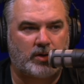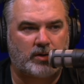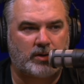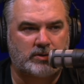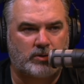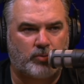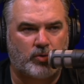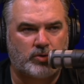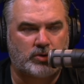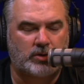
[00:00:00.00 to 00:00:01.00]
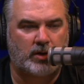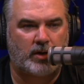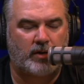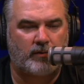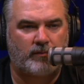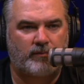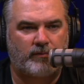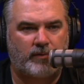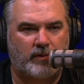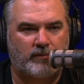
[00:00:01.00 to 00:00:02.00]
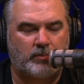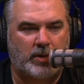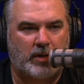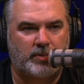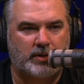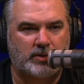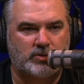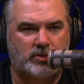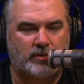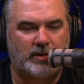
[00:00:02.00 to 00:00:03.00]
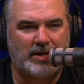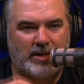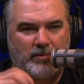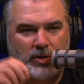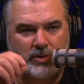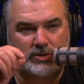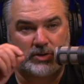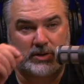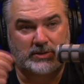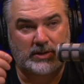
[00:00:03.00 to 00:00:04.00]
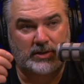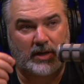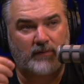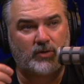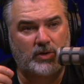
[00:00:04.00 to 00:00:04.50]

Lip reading: at least a portion of the population? Because you can see the governor